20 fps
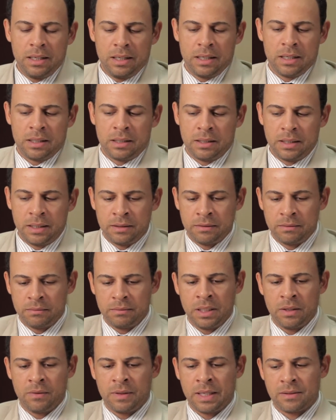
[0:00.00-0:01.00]
and
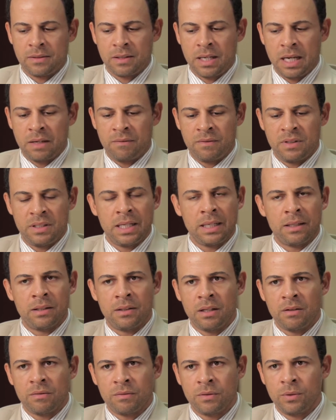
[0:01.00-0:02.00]
that's kind of the
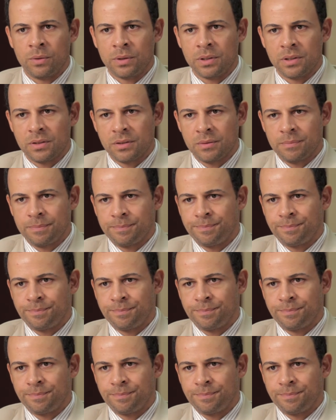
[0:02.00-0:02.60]
day-to-day focus.